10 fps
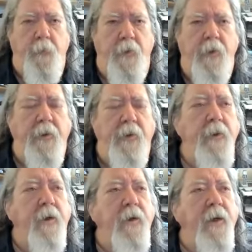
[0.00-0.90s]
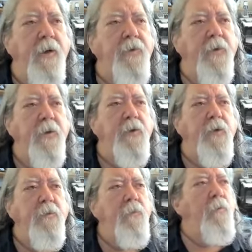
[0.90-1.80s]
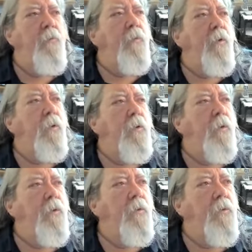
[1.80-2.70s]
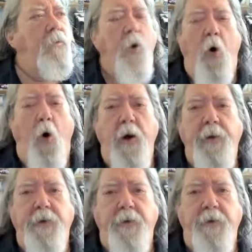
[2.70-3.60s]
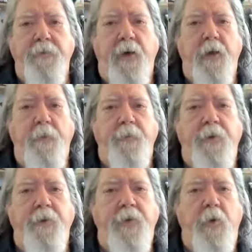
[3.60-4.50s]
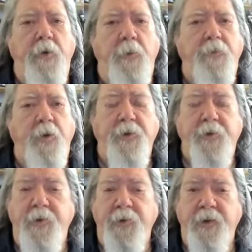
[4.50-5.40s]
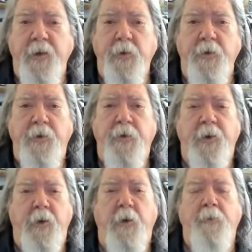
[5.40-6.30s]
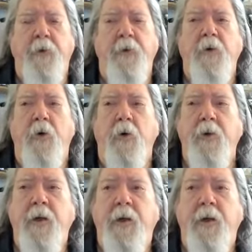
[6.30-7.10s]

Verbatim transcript: He, he actually coined or developed his own approach to psychotherapy called